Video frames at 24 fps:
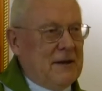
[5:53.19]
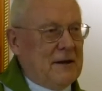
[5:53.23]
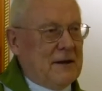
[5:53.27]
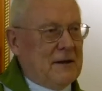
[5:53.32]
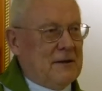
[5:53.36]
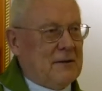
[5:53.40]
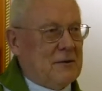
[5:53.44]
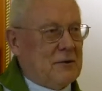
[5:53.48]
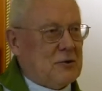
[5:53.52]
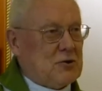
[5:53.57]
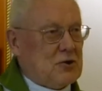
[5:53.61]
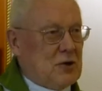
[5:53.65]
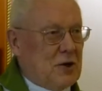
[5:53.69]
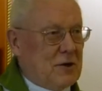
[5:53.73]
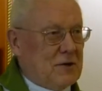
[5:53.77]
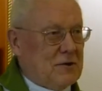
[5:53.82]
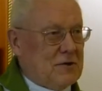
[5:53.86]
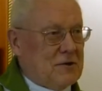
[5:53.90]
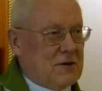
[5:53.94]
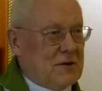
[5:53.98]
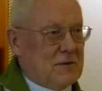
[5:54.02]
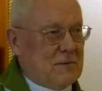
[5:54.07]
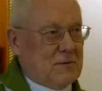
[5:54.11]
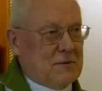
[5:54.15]
in the
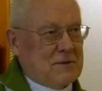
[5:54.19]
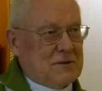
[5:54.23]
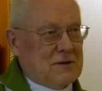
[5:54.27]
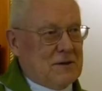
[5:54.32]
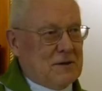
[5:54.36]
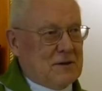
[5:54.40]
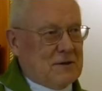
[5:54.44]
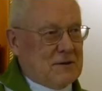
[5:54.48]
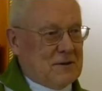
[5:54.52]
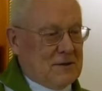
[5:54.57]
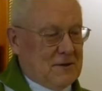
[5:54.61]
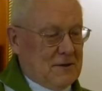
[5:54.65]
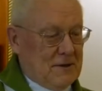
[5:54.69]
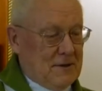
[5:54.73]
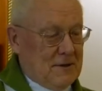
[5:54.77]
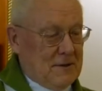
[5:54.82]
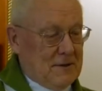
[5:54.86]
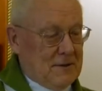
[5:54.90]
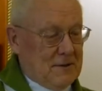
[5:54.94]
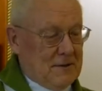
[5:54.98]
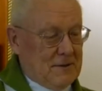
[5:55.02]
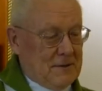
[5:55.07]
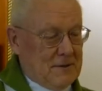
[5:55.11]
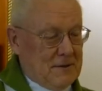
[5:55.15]
church, there was
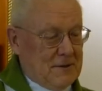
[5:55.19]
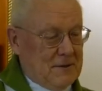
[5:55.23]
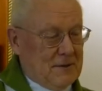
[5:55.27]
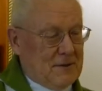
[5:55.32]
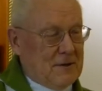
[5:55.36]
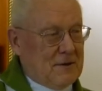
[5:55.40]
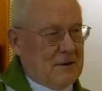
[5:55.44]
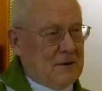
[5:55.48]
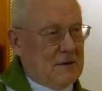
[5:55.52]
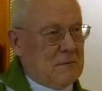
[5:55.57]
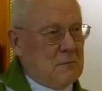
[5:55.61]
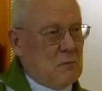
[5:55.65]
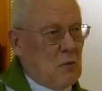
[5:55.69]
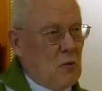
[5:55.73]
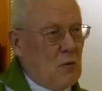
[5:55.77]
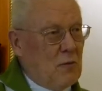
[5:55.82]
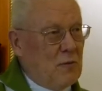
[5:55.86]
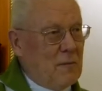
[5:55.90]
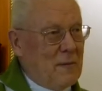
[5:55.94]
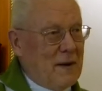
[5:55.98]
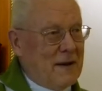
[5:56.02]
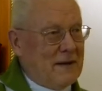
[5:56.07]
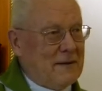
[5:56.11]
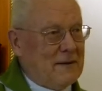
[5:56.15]
that
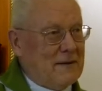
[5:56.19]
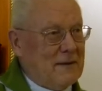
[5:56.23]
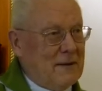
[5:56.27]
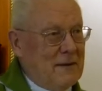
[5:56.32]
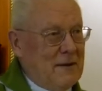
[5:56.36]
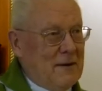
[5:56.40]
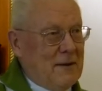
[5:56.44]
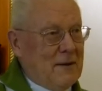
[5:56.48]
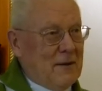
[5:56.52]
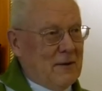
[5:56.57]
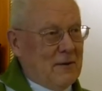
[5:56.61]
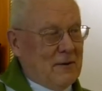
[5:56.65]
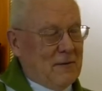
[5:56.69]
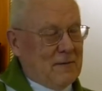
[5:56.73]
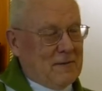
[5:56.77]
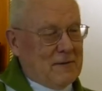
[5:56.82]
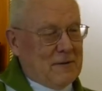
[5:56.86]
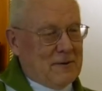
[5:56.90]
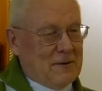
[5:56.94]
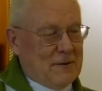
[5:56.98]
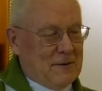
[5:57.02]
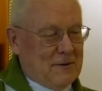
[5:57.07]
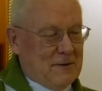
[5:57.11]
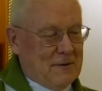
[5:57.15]
movement of
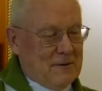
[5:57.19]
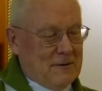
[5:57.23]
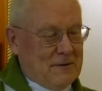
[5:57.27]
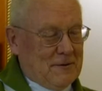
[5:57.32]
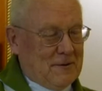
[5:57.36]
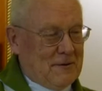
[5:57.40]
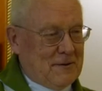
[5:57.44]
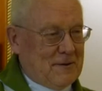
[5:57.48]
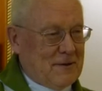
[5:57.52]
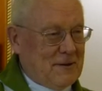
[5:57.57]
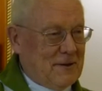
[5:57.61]
the